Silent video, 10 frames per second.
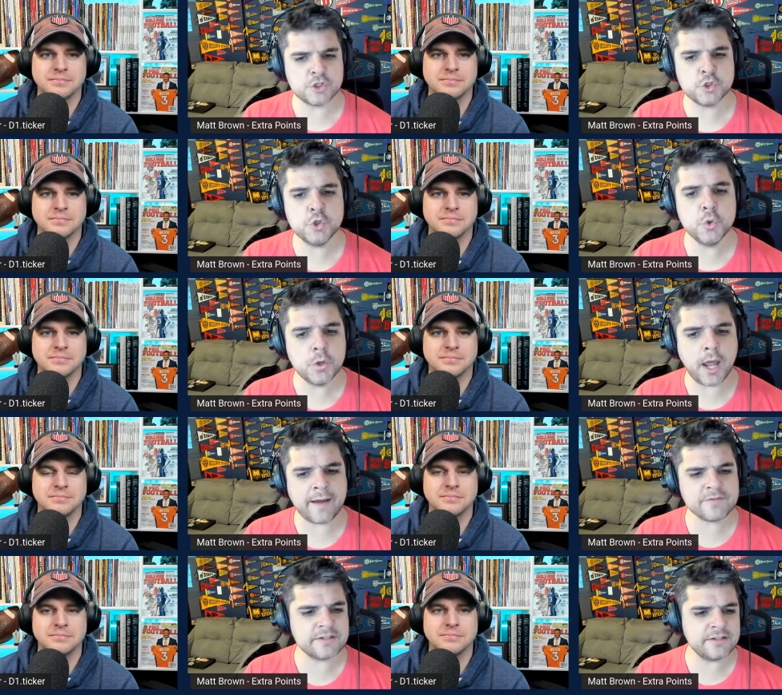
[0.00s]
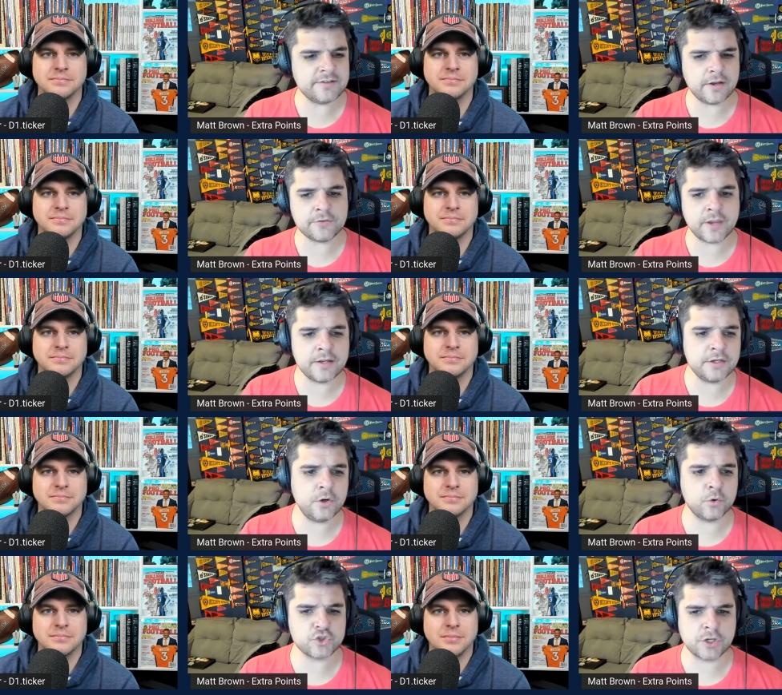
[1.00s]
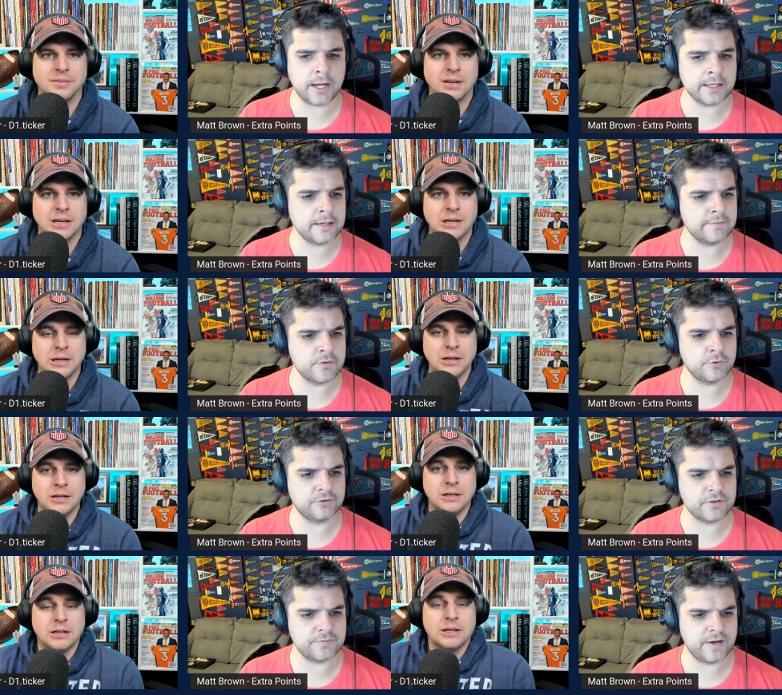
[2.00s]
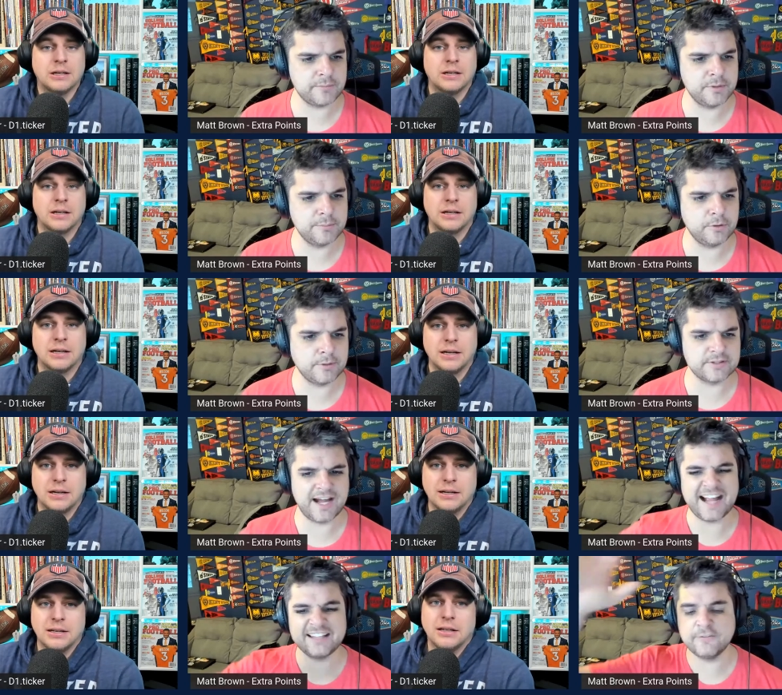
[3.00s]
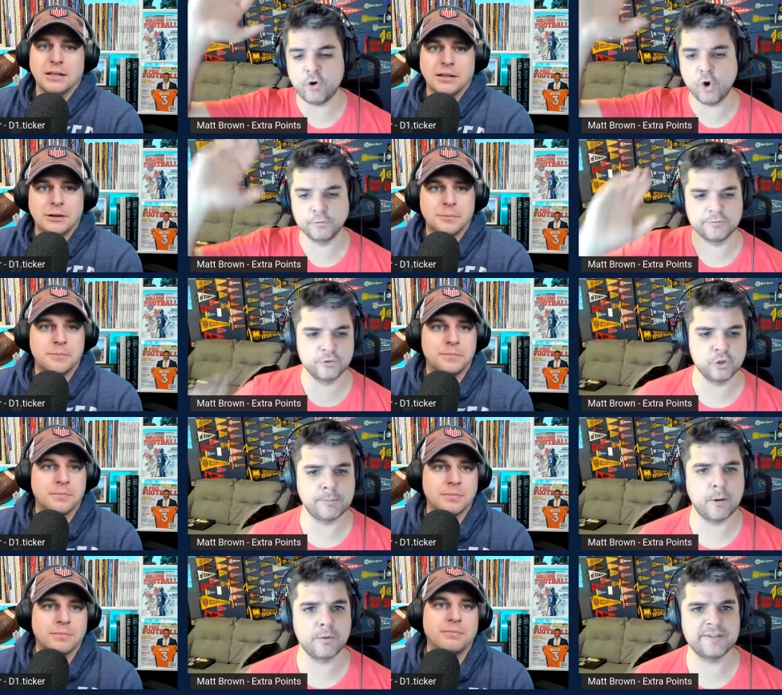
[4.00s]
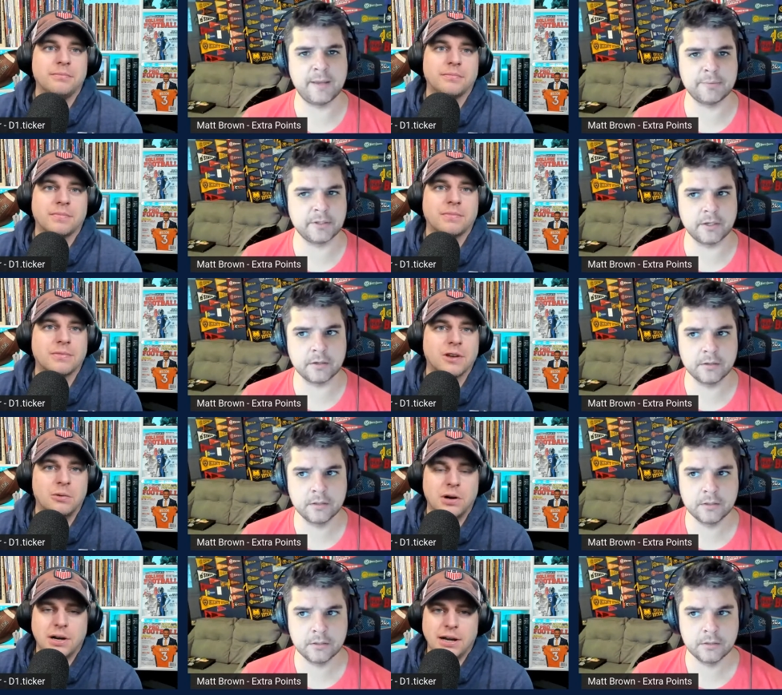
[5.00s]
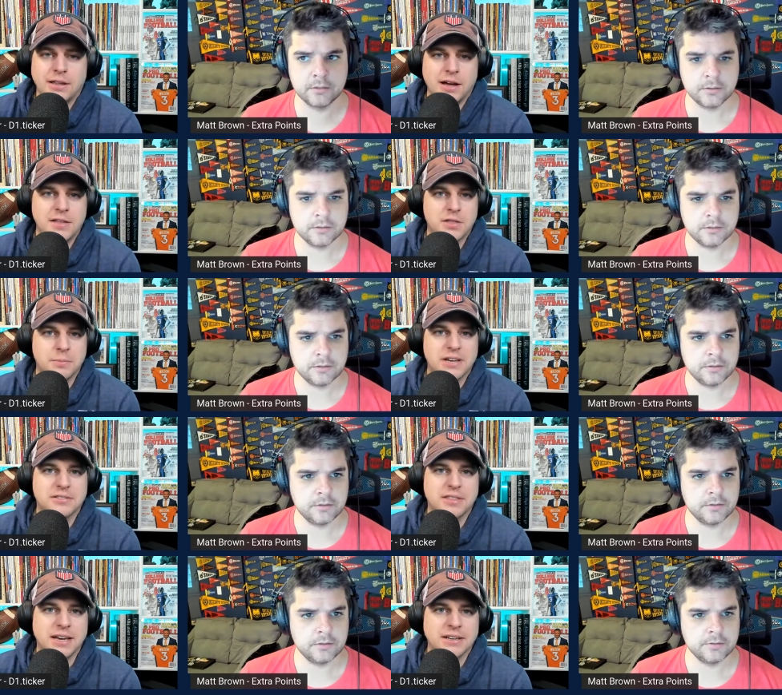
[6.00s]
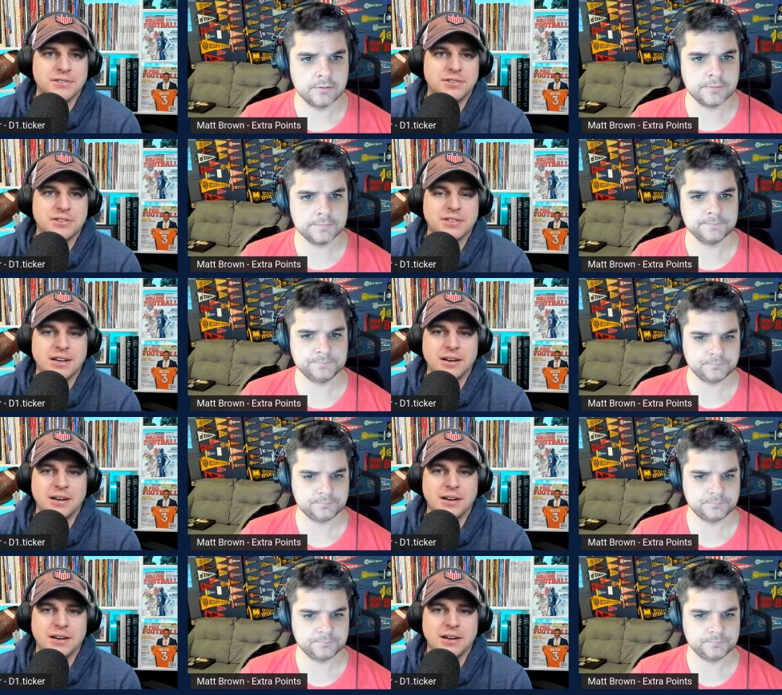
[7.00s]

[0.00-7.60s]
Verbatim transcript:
Speaker 1: do you have the details handy, or should I give those to the fine people about the high level overview about what's happening here?
Speaker 2: Well, I, I, think the biggest thing is just uh,